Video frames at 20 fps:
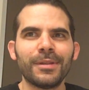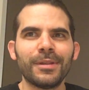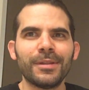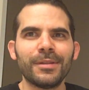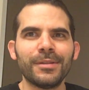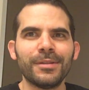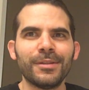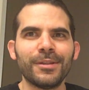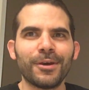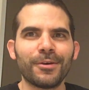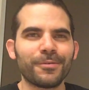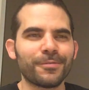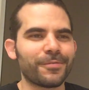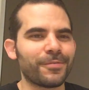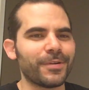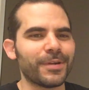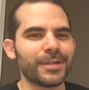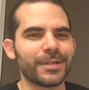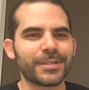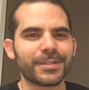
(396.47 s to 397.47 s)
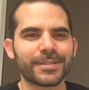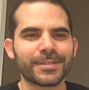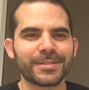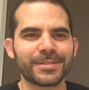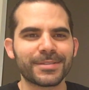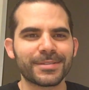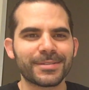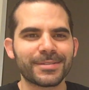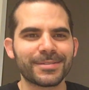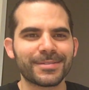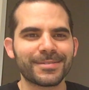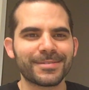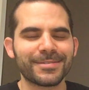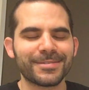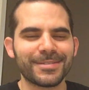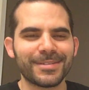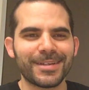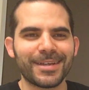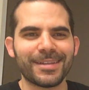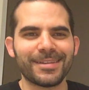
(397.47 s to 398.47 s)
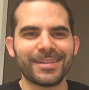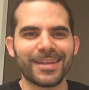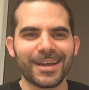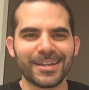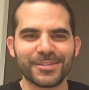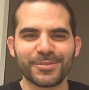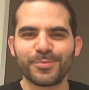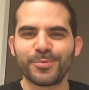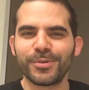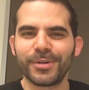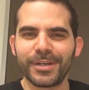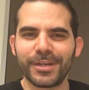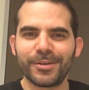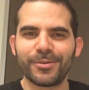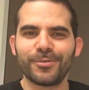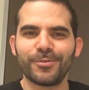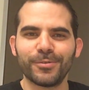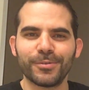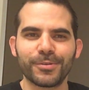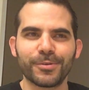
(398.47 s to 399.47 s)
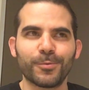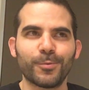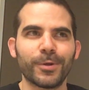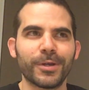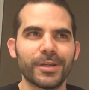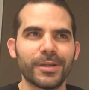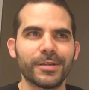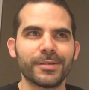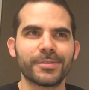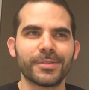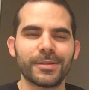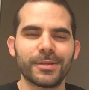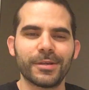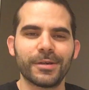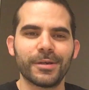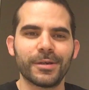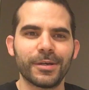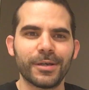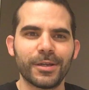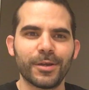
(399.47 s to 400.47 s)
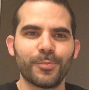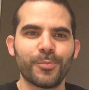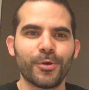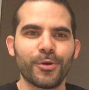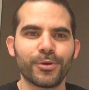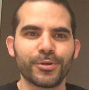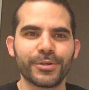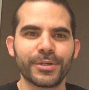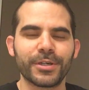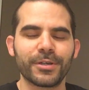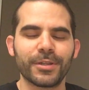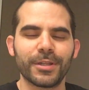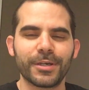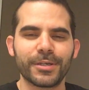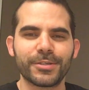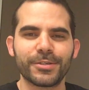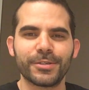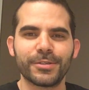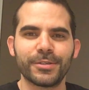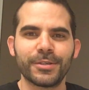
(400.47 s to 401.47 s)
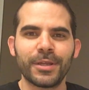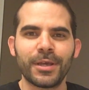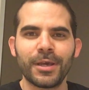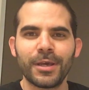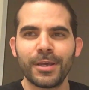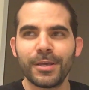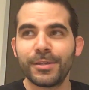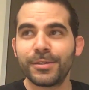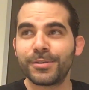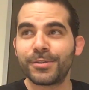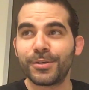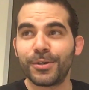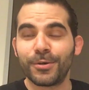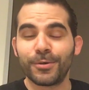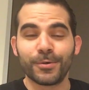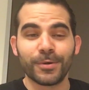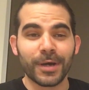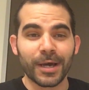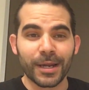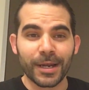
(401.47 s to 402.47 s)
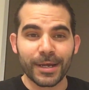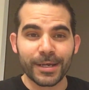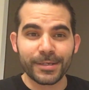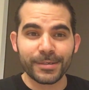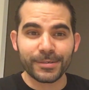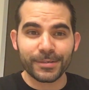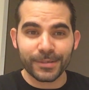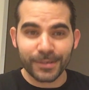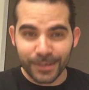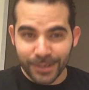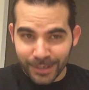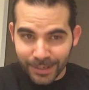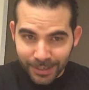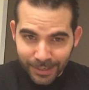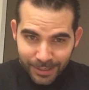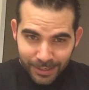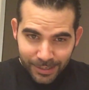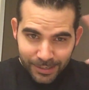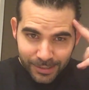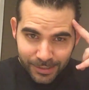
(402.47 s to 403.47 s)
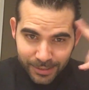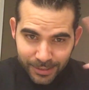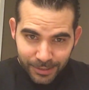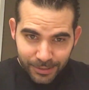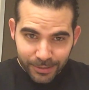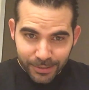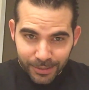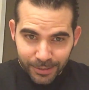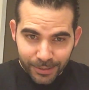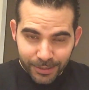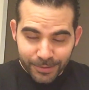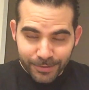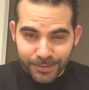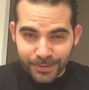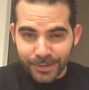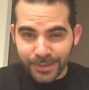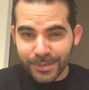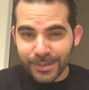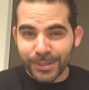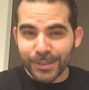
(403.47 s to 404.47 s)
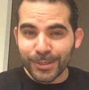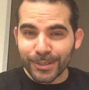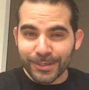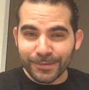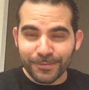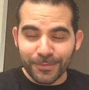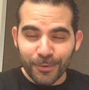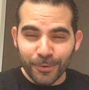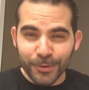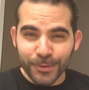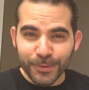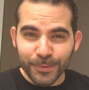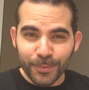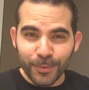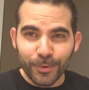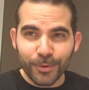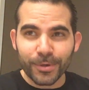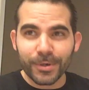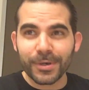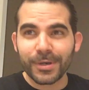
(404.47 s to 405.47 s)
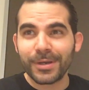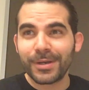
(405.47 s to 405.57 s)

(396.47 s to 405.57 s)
no fear, and that's pretty cool to witness in a poetry collection. So Anais, cheers to you. Looking forward to more.